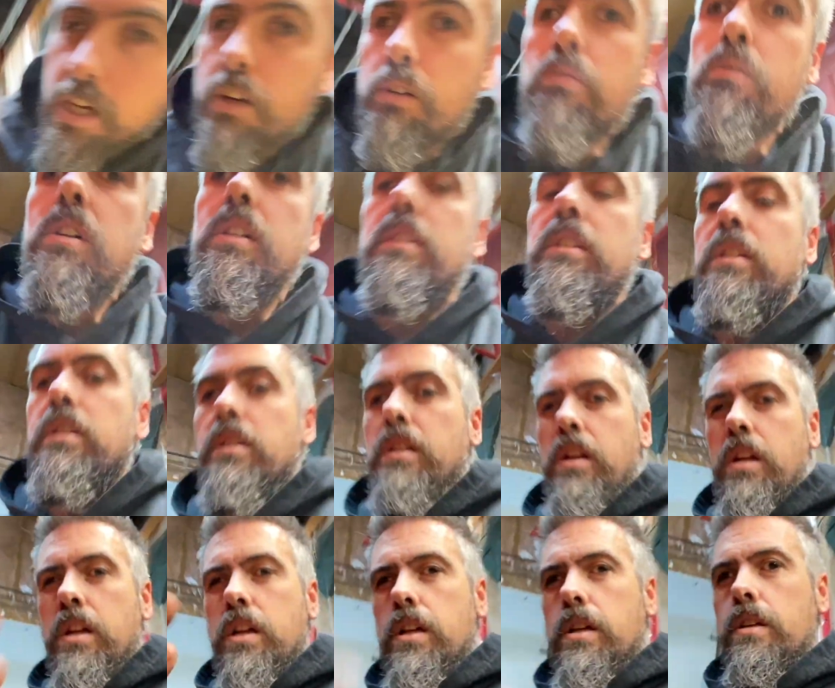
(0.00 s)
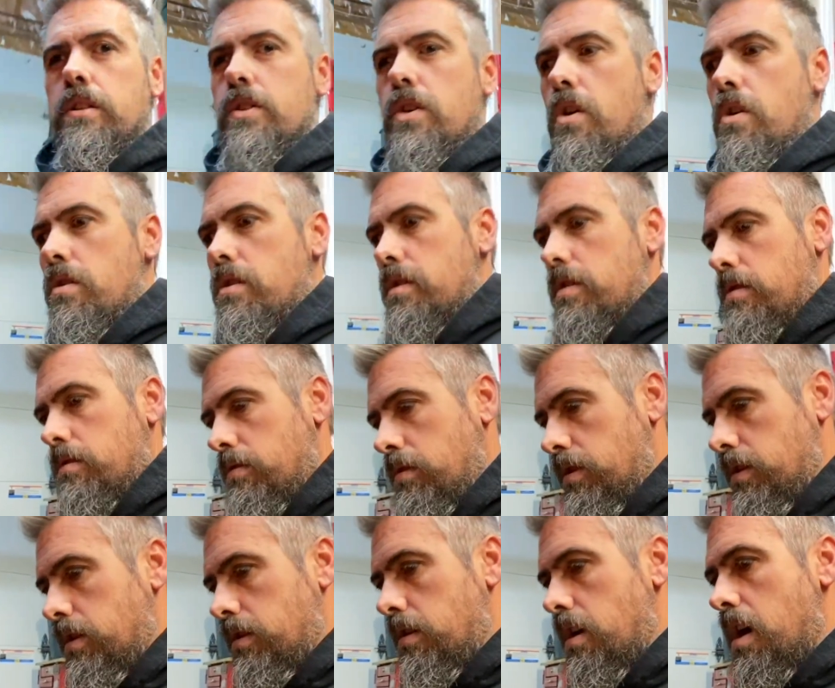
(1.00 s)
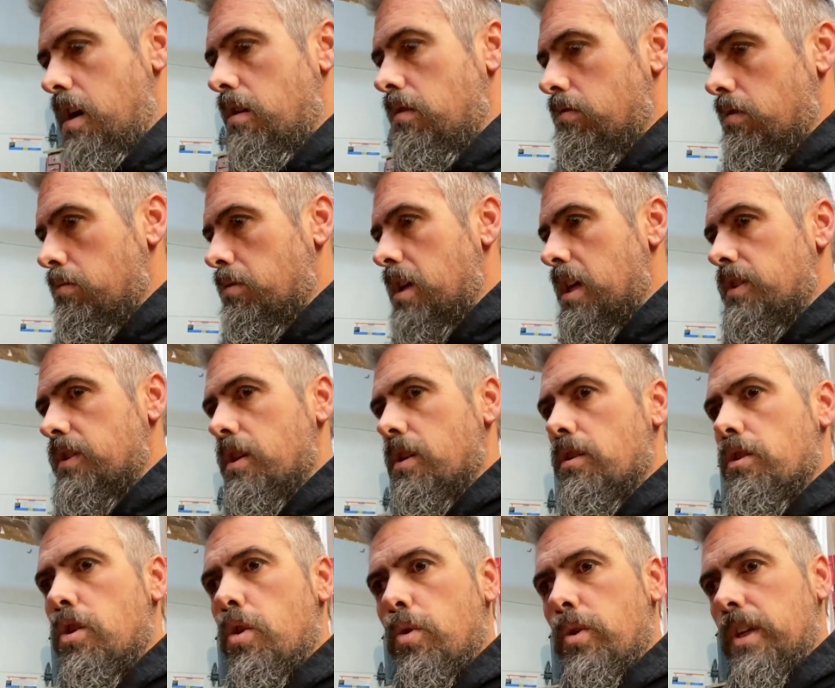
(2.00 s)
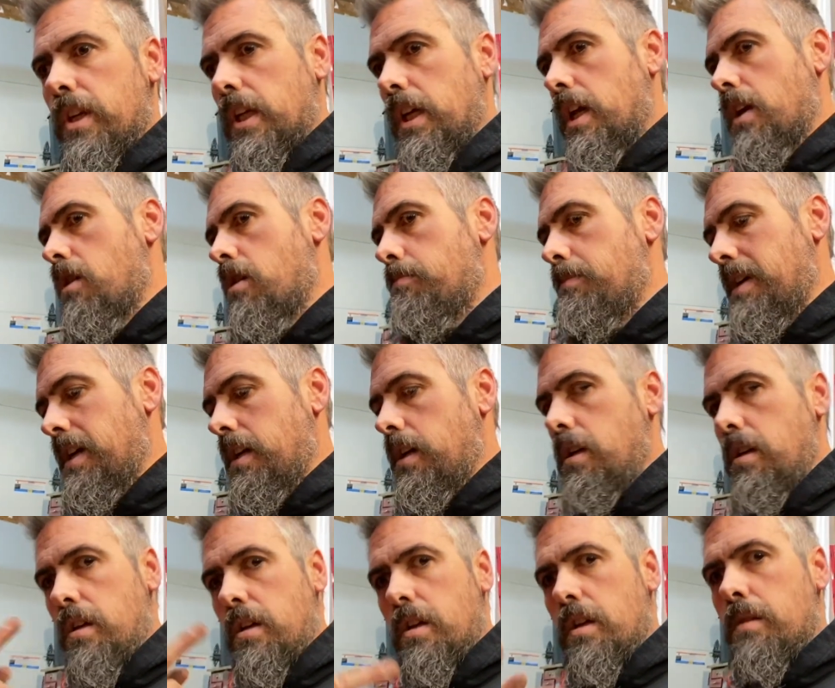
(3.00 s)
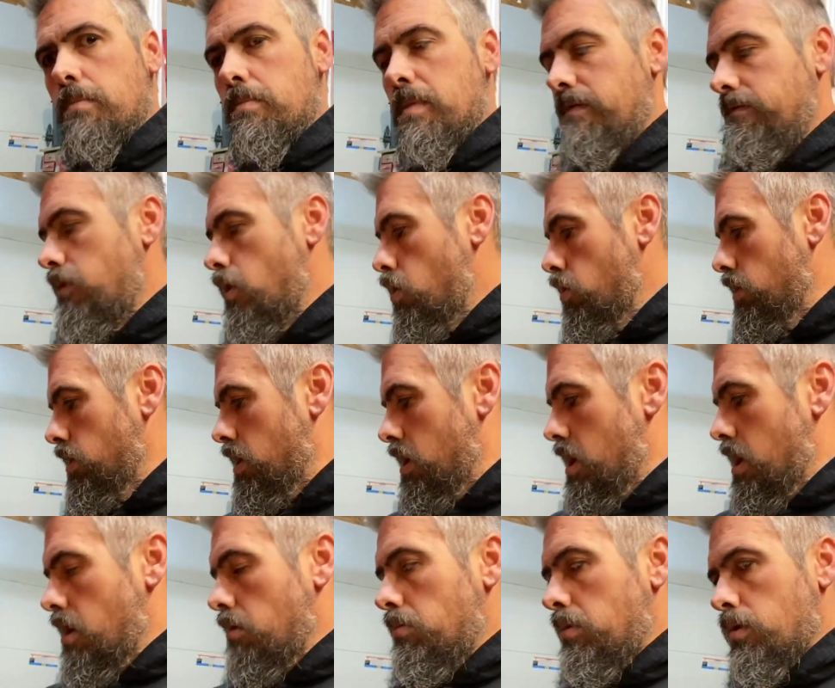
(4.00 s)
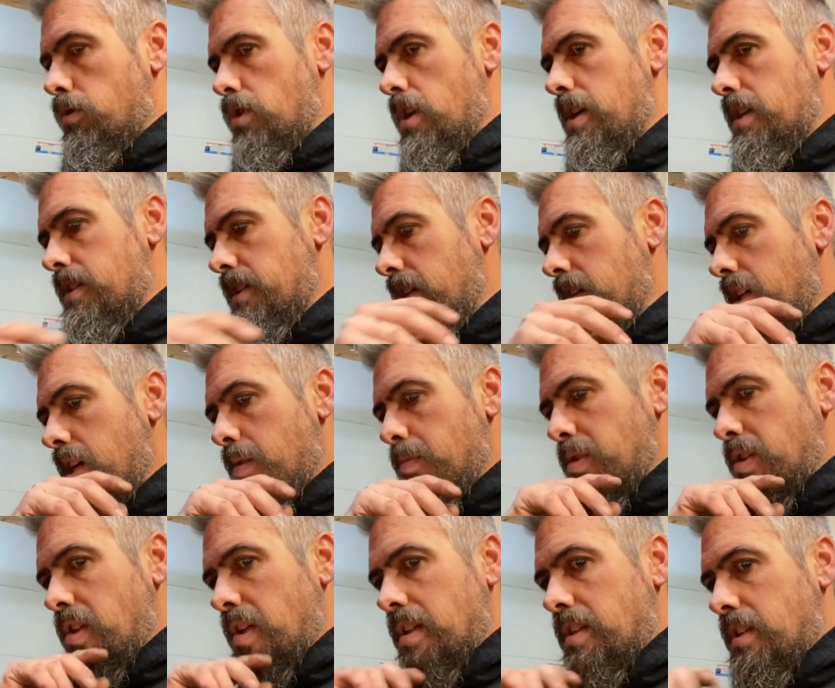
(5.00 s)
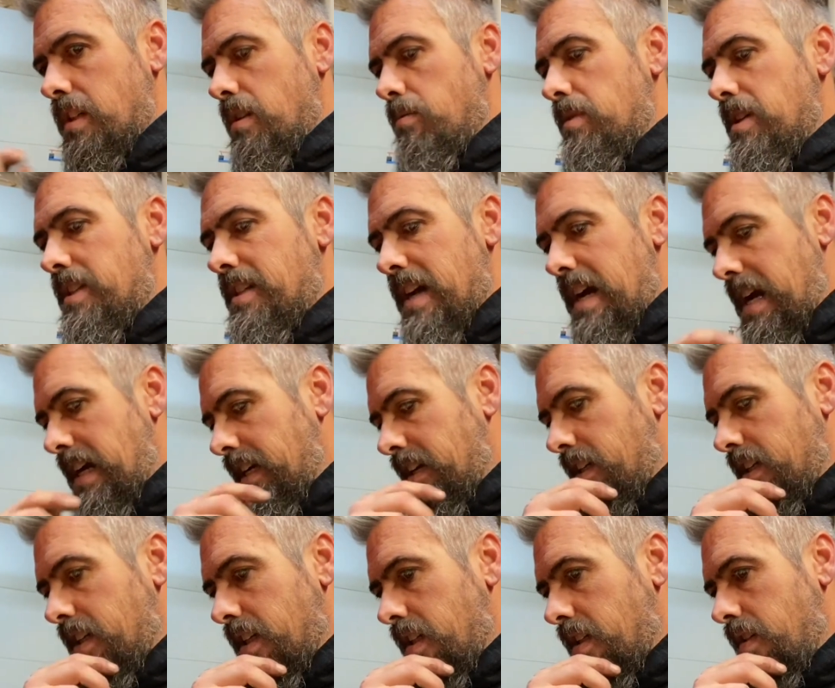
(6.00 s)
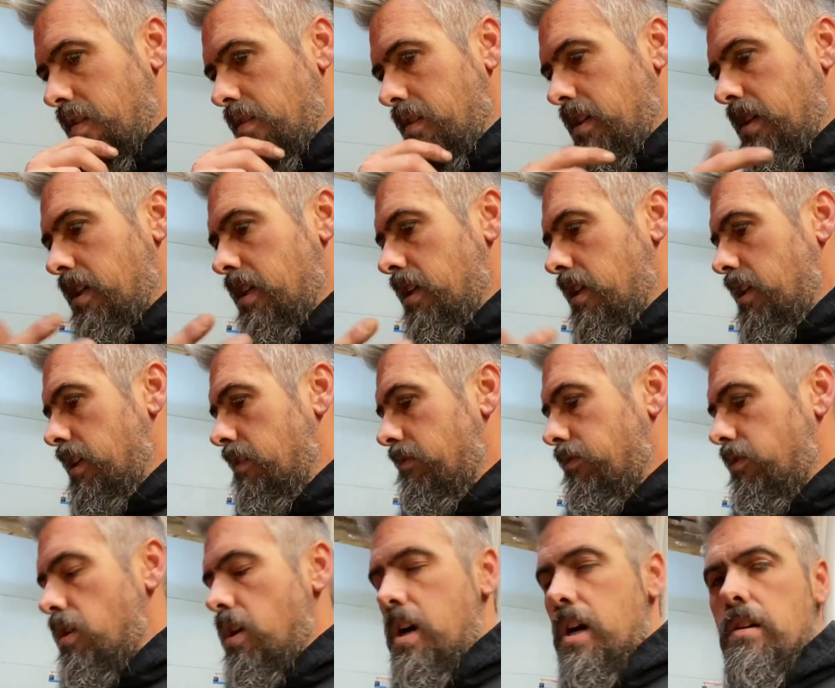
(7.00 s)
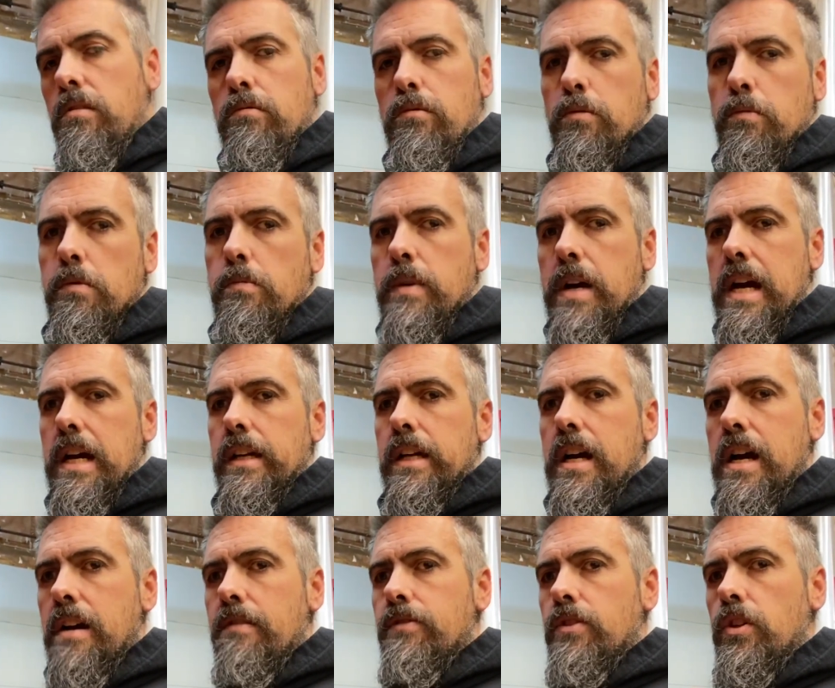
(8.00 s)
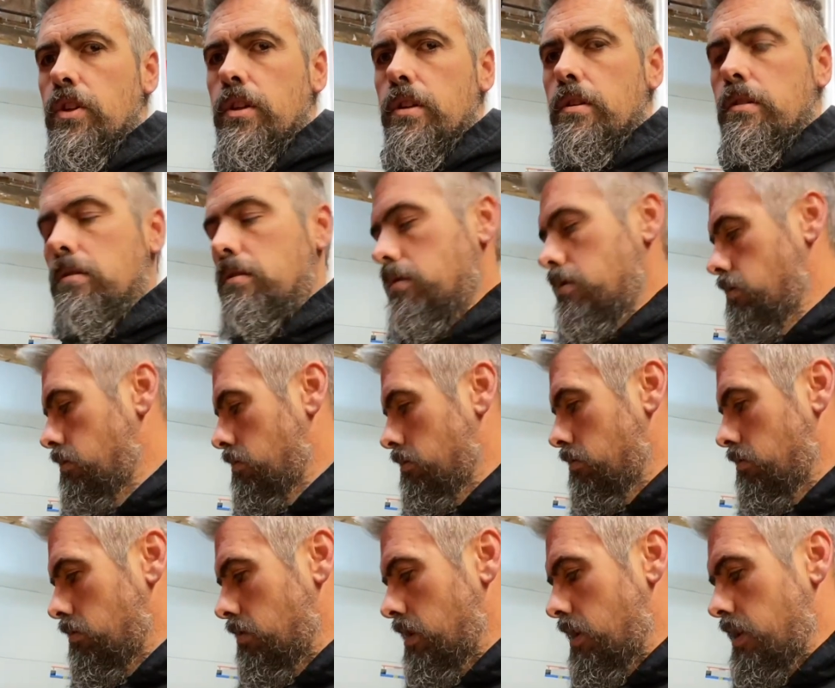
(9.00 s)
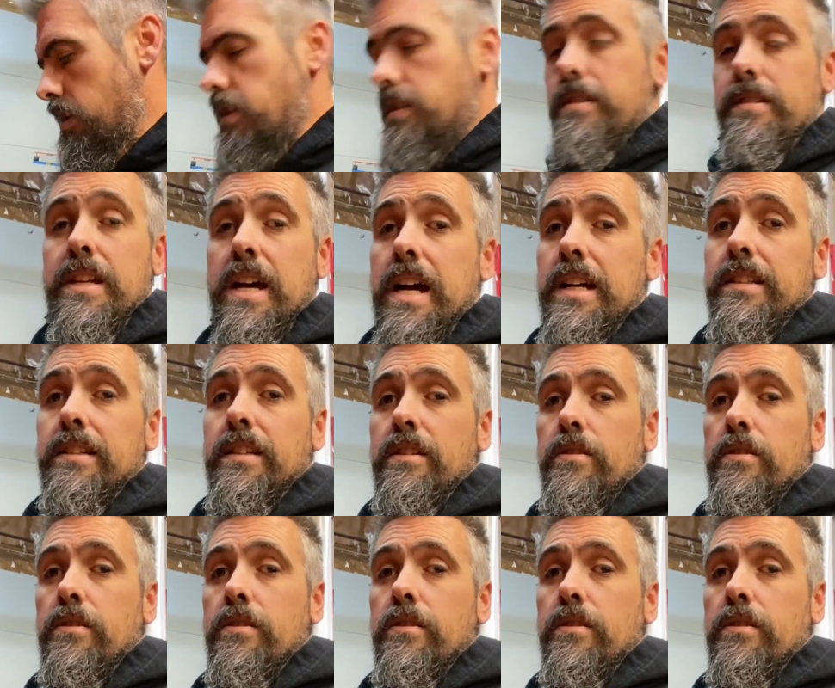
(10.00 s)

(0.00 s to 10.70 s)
I don't want the tar or the uh, rubberized undercoating to get on my, my phone. But I'll try to set you up so you can see me tack it in if not, we'll be back after it's tacked in,